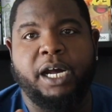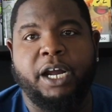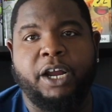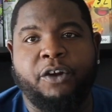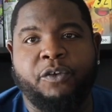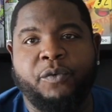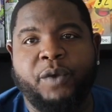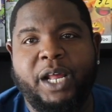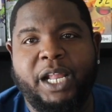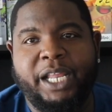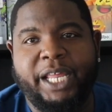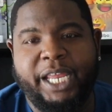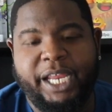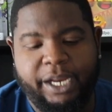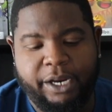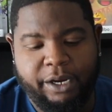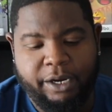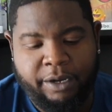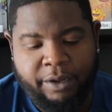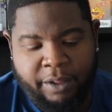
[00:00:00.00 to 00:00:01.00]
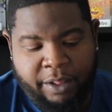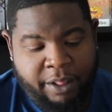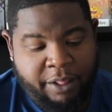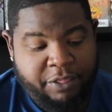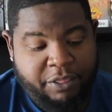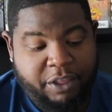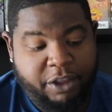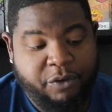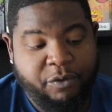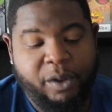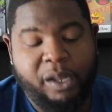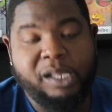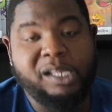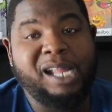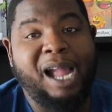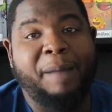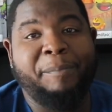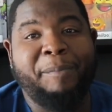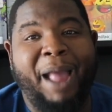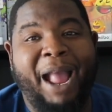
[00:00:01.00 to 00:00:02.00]
grill here. The grill's
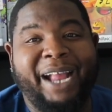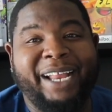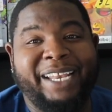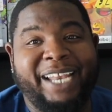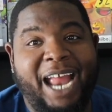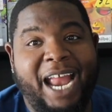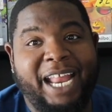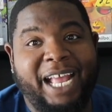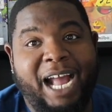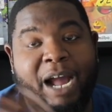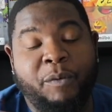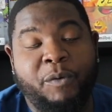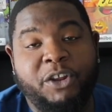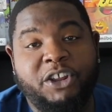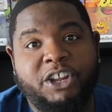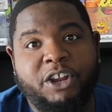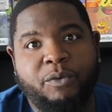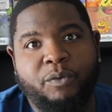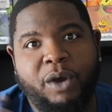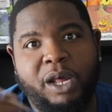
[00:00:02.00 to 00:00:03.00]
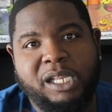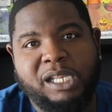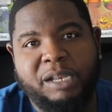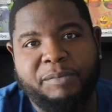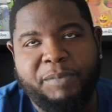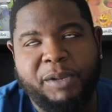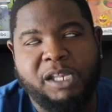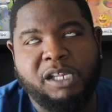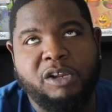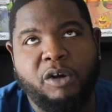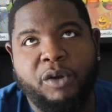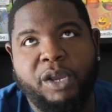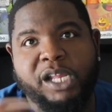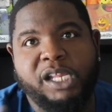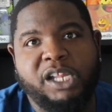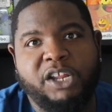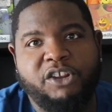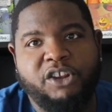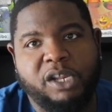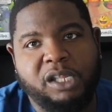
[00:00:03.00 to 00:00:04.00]
not magnetic. I wish it was. It'd be so
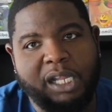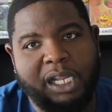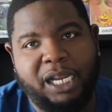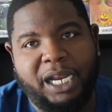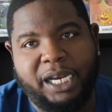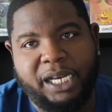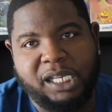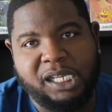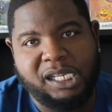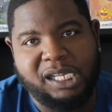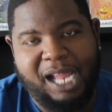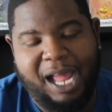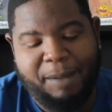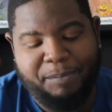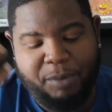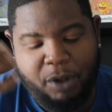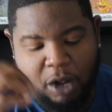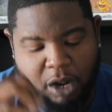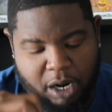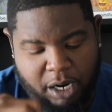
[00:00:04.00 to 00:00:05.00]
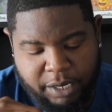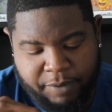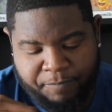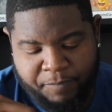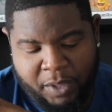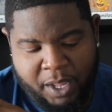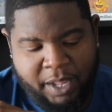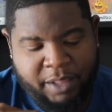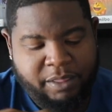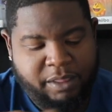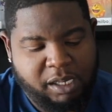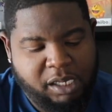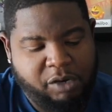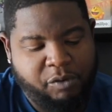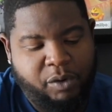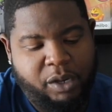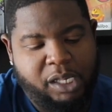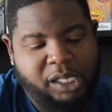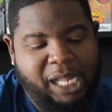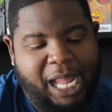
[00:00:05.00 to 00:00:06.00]
easy just to let it slap on. This
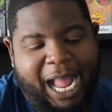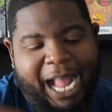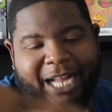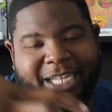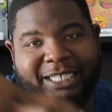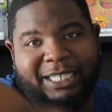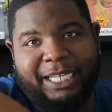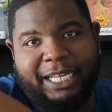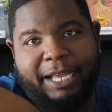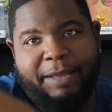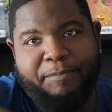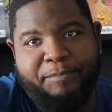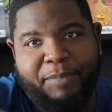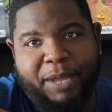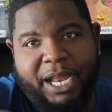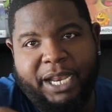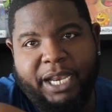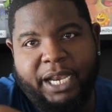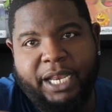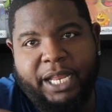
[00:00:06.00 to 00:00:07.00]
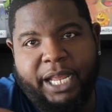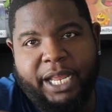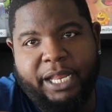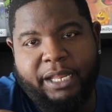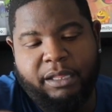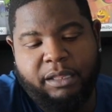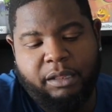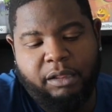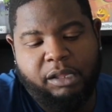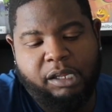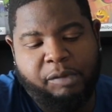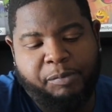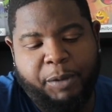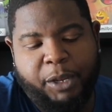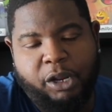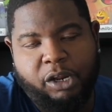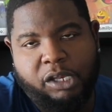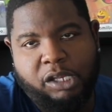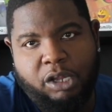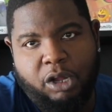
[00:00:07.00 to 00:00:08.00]
grill's actually embedded into the
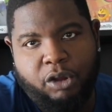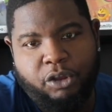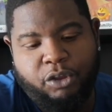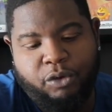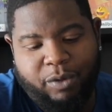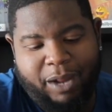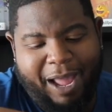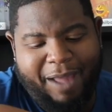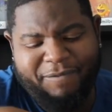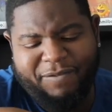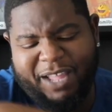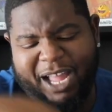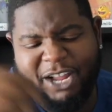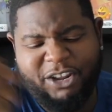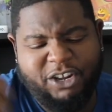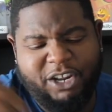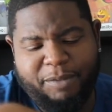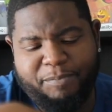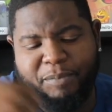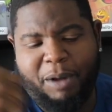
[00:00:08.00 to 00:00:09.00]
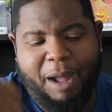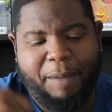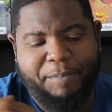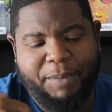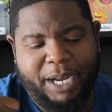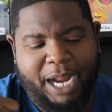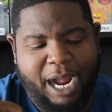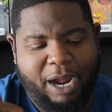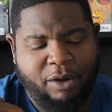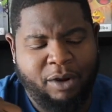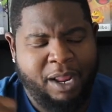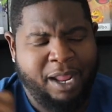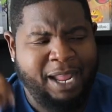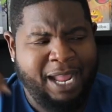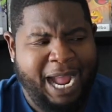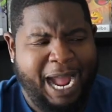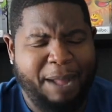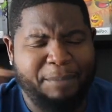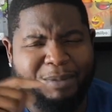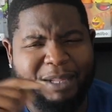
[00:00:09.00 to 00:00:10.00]
speaker, so you have to actually pop it out.
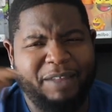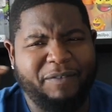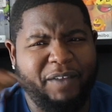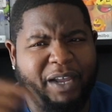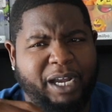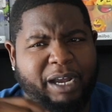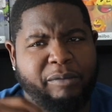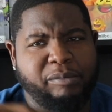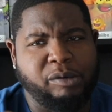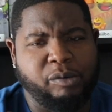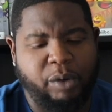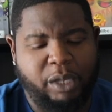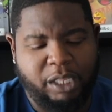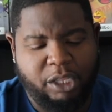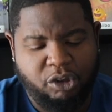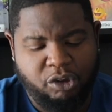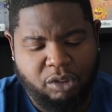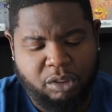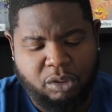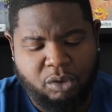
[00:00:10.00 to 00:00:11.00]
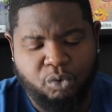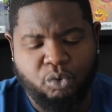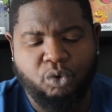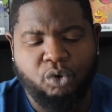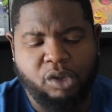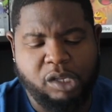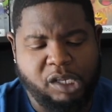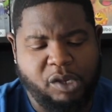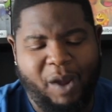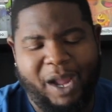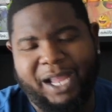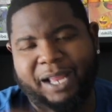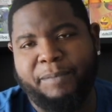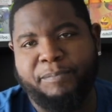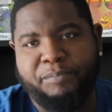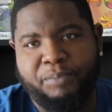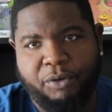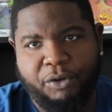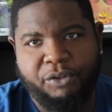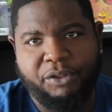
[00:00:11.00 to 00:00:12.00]
I believe it comes with a little tool, so I
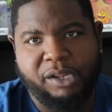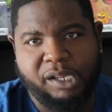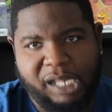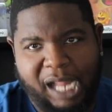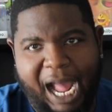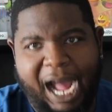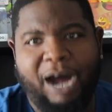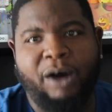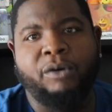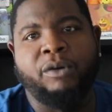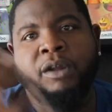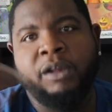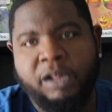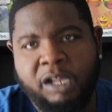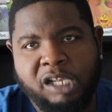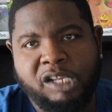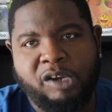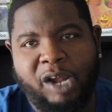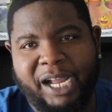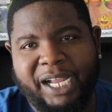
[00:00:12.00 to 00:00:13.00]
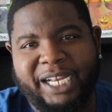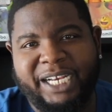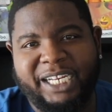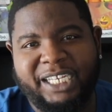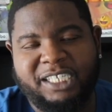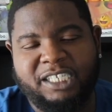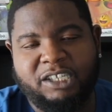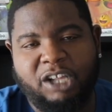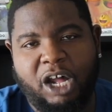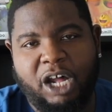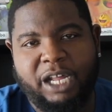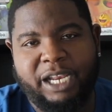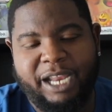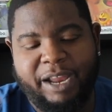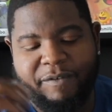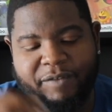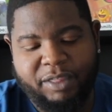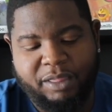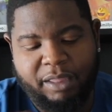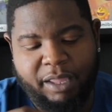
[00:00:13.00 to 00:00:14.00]
can pull this out so I can install it and
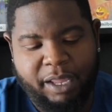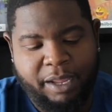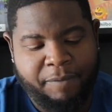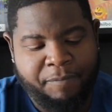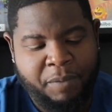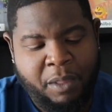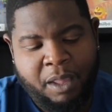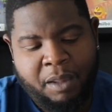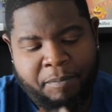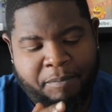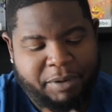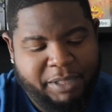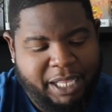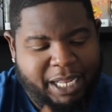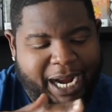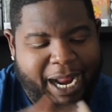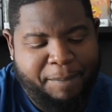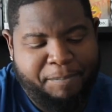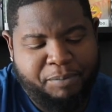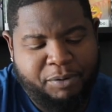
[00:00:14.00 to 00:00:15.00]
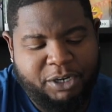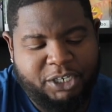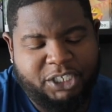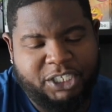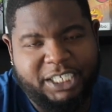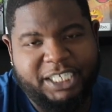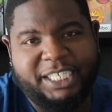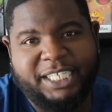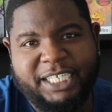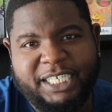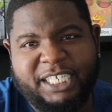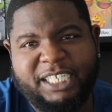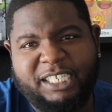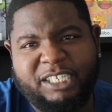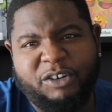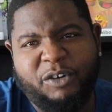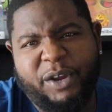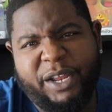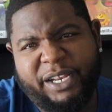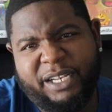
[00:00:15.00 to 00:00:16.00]
everything. But then I push this in
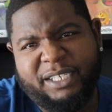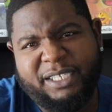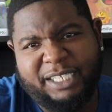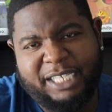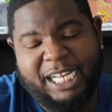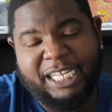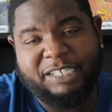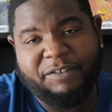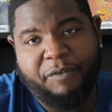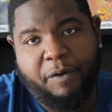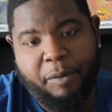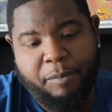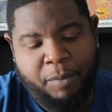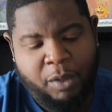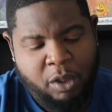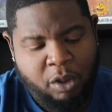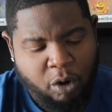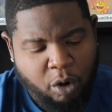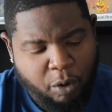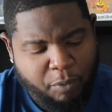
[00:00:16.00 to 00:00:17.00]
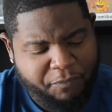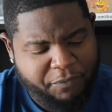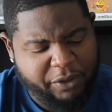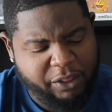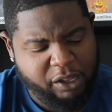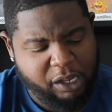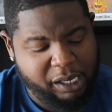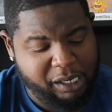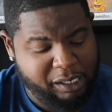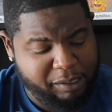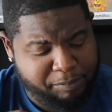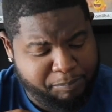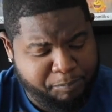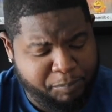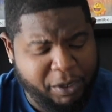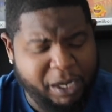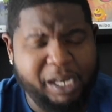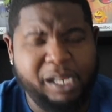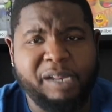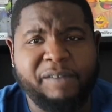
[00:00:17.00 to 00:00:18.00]
so it stays firm. Hopefully, it
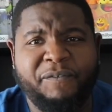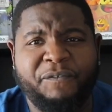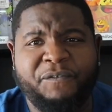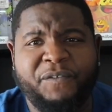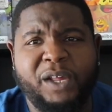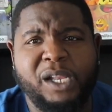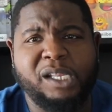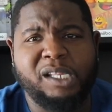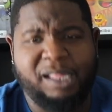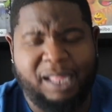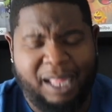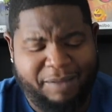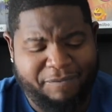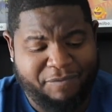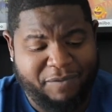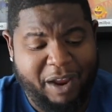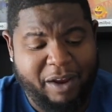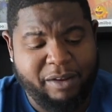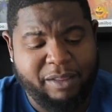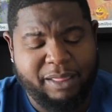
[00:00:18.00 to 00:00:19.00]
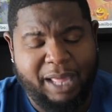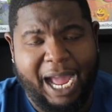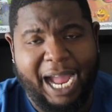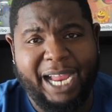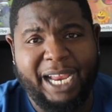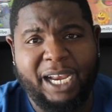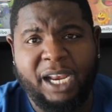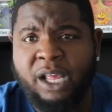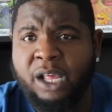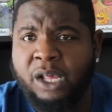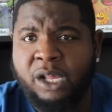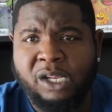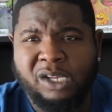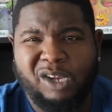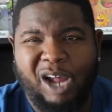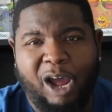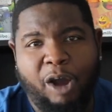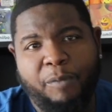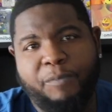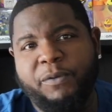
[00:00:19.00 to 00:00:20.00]
feels very tight,
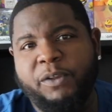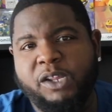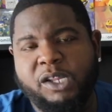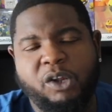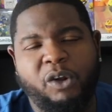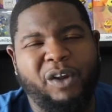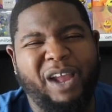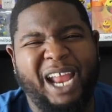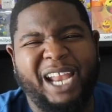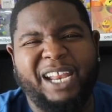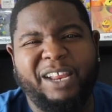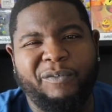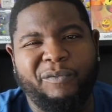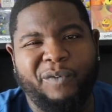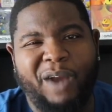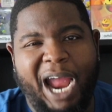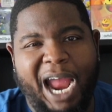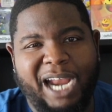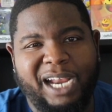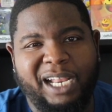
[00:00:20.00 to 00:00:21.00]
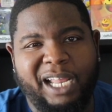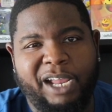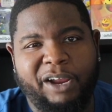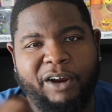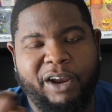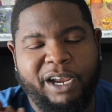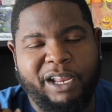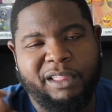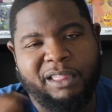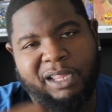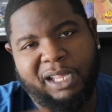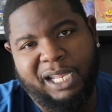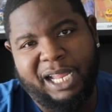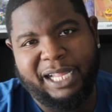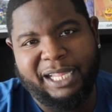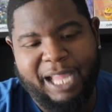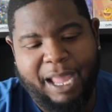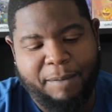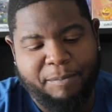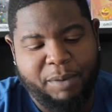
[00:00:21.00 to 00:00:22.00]
so I hope there's no any rattling or anything
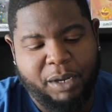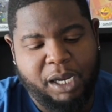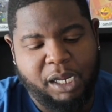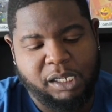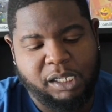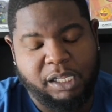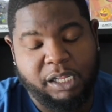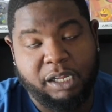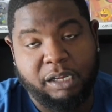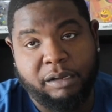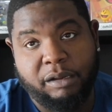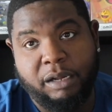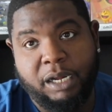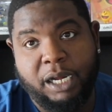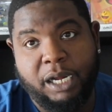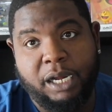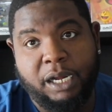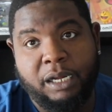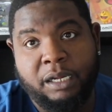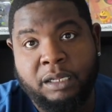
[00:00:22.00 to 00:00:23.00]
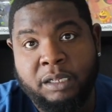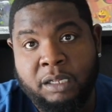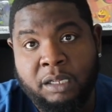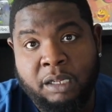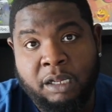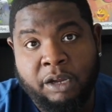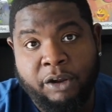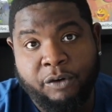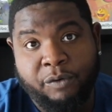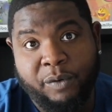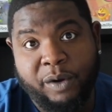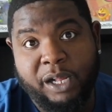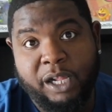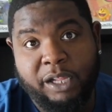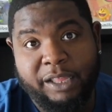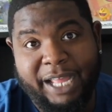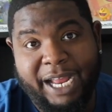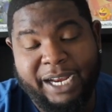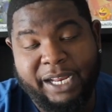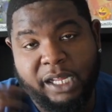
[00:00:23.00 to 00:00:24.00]
like that, because the
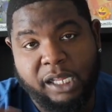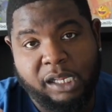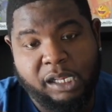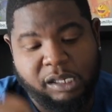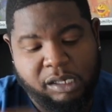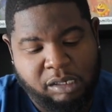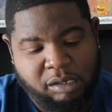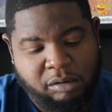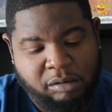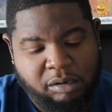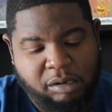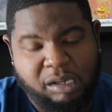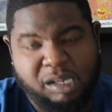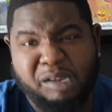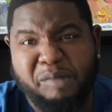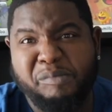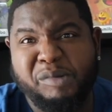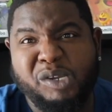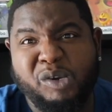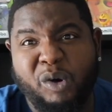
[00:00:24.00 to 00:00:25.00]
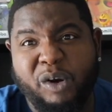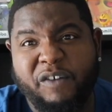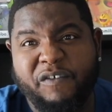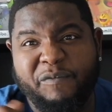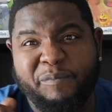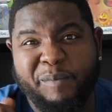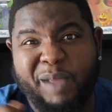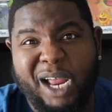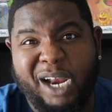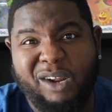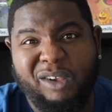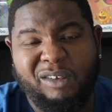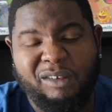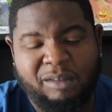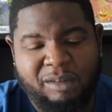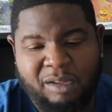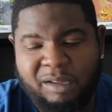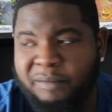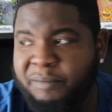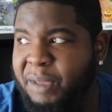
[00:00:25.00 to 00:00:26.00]
grill, that is some sort of
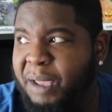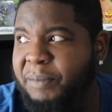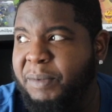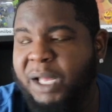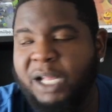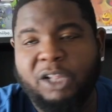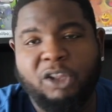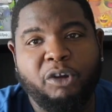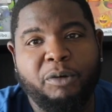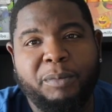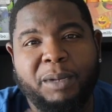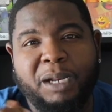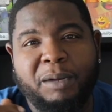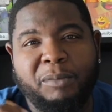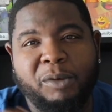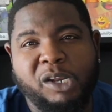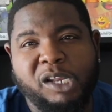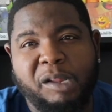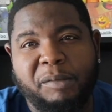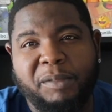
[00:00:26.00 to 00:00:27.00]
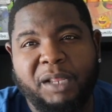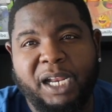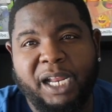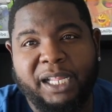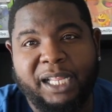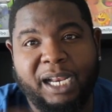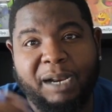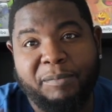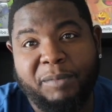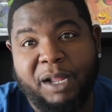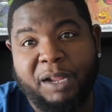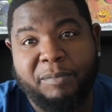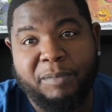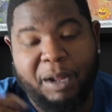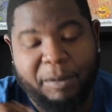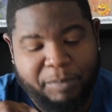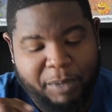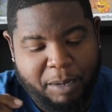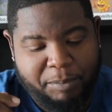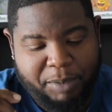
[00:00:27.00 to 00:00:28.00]
metal, maybe aluminum or something like that.
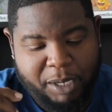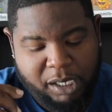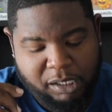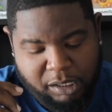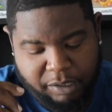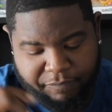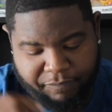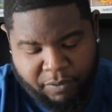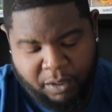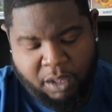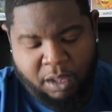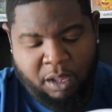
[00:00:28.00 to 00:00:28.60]
I'm not positive.